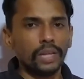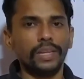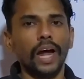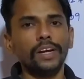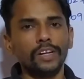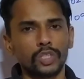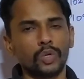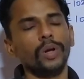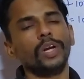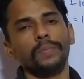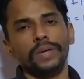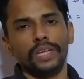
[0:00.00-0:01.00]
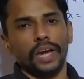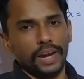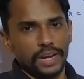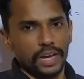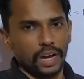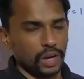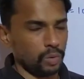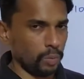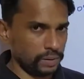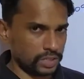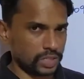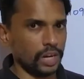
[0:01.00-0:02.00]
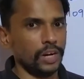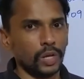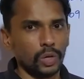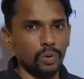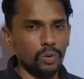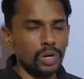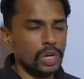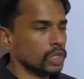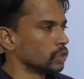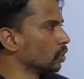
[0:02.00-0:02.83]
That is going to be the idea. I hope it is clear to you.